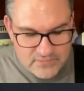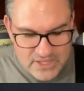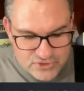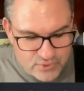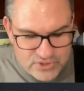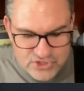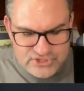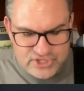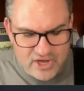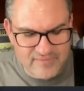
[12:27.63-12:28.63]
So we just
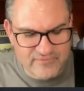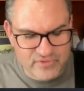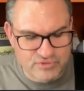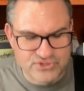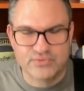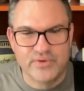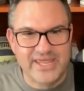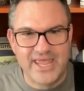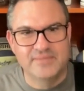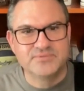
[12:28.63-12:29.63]
saw him for those 3
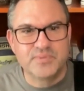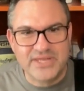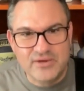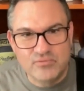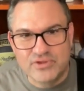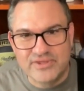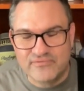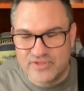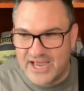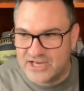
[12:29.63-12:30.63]
games, but he really
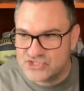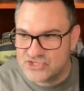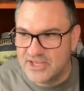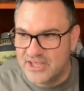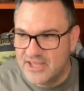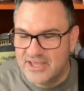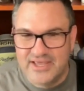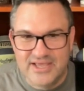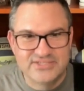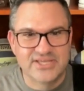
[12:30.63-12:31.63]
flashed
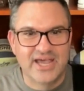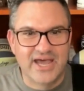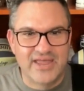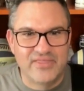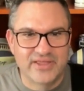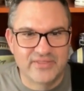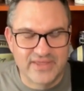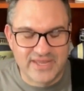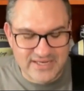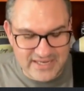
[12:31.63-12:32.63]
as a guy
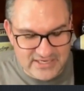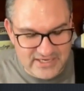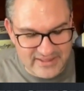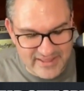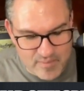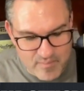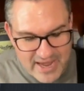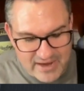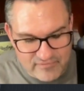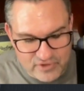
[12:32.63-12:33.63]
that could get into that
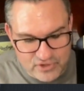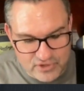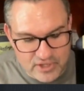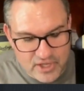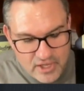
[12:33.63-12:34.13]
backfield.